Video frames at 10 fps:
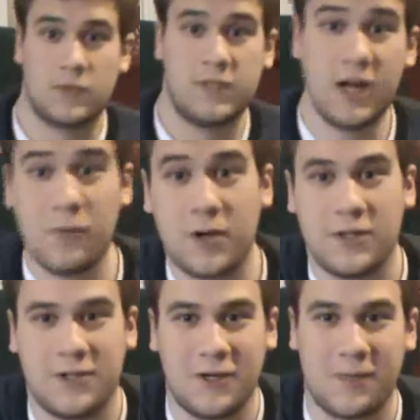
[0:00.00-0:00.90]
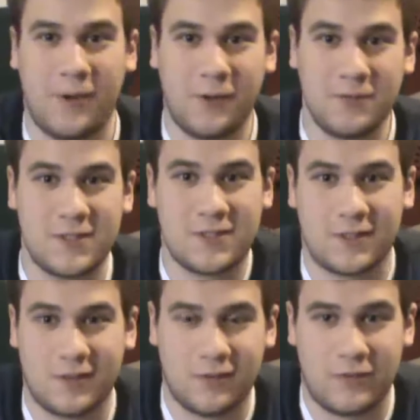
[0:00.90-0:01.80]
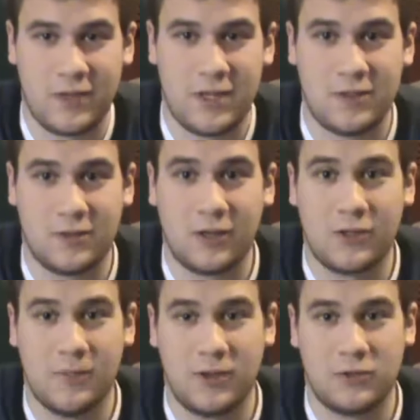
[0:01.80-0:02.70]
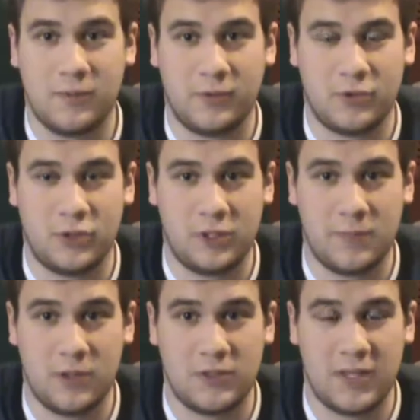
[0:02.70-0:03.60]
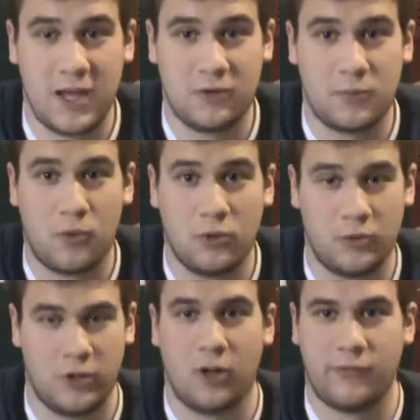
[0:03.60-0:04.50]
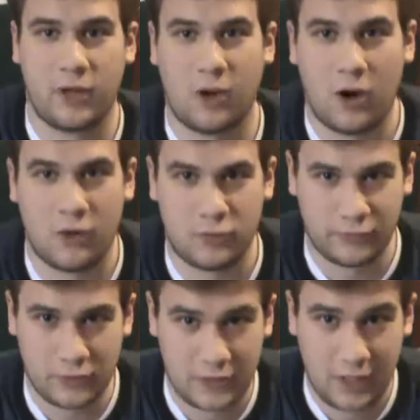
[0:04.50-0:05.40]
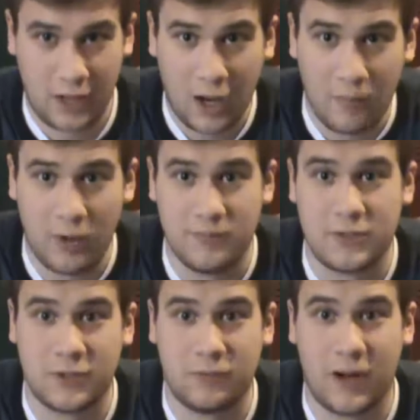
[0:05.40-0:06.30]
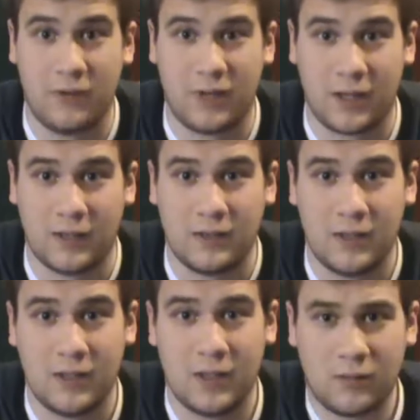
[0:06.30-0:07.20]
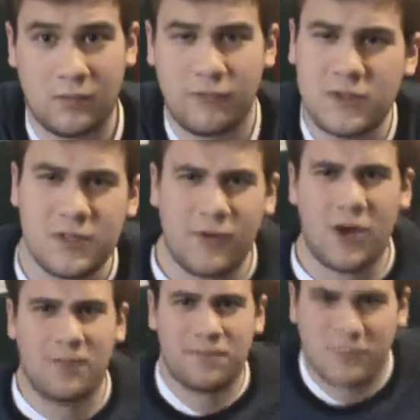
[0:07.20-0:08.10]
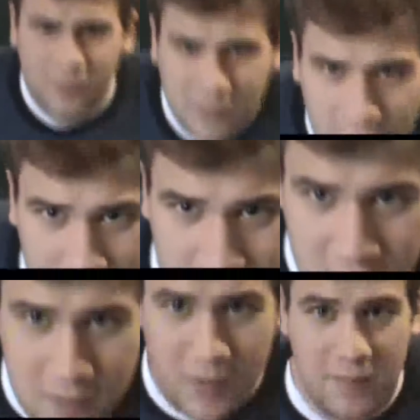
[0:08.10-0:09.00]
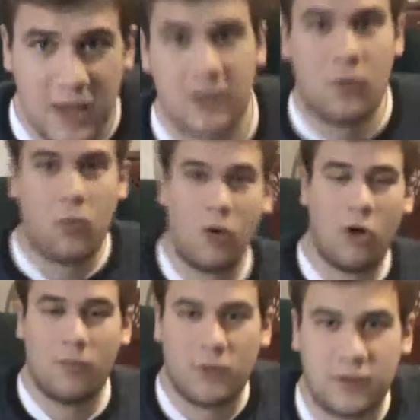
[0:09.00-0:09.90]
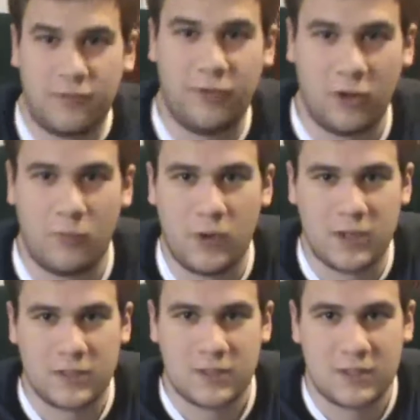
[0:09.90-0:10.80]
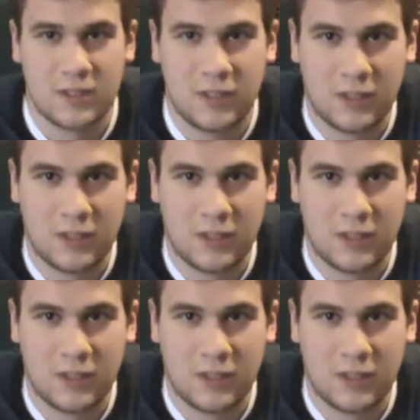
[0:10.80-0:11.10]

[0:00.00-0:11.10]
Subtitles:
Today we're going to talk about the documentary about the Shakespearean Sanders portrait and all of the controversy and hubbub surrounding it. First of all, I think my main qualm with the film was